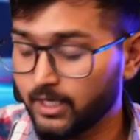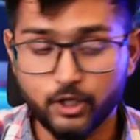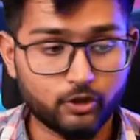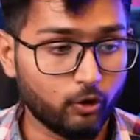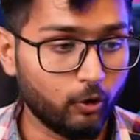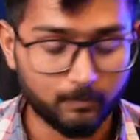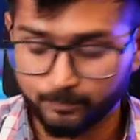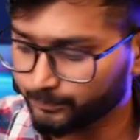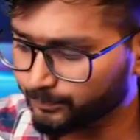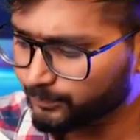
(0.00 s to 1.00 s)

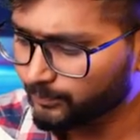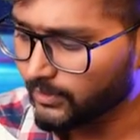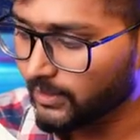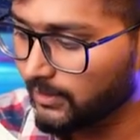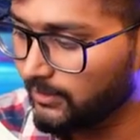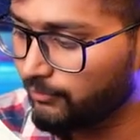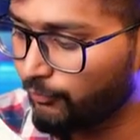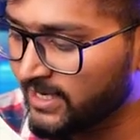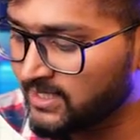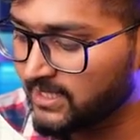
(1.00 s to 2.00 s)
So
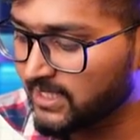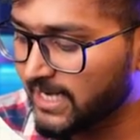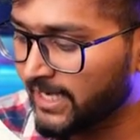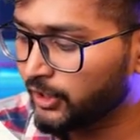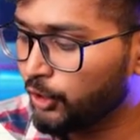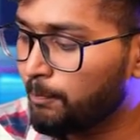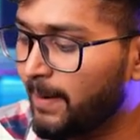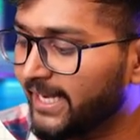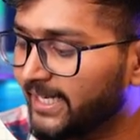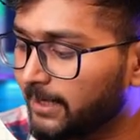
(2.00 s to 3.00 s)
once this is done, you
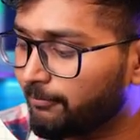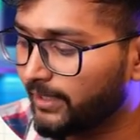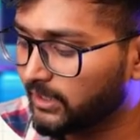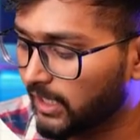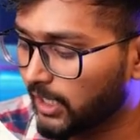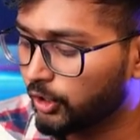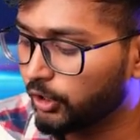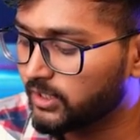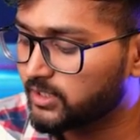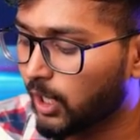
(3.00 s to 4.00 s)
pair it up with a
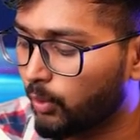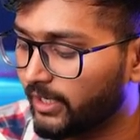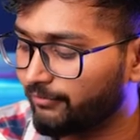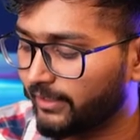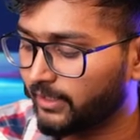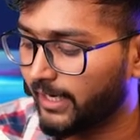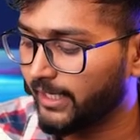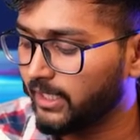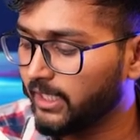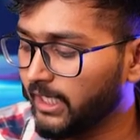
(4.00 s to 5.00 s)
good sound effect,
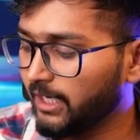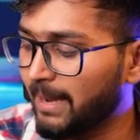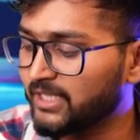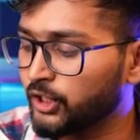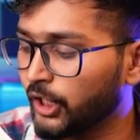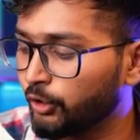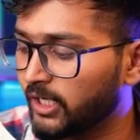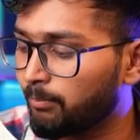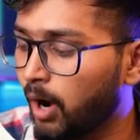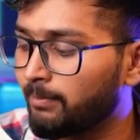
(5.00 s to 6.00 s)
right? Imagine you're
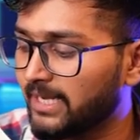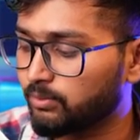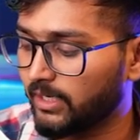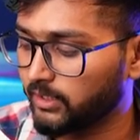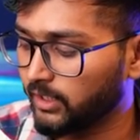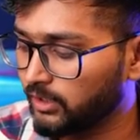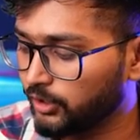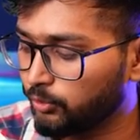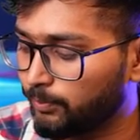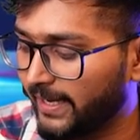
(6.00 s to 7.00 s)
doing a bomb blast wala thing,
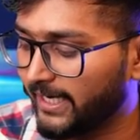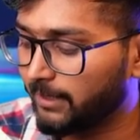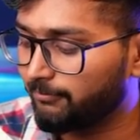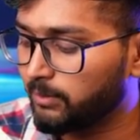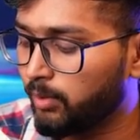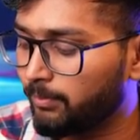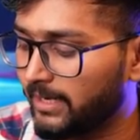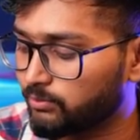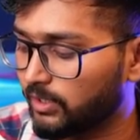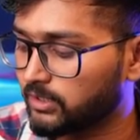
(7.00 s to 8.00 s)
you pair it up with bomb
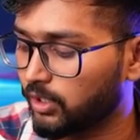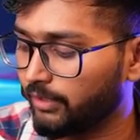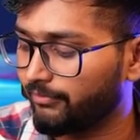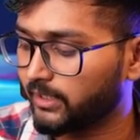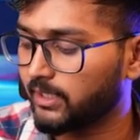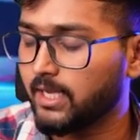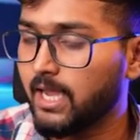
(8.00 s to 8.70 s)
blast wala sound effect.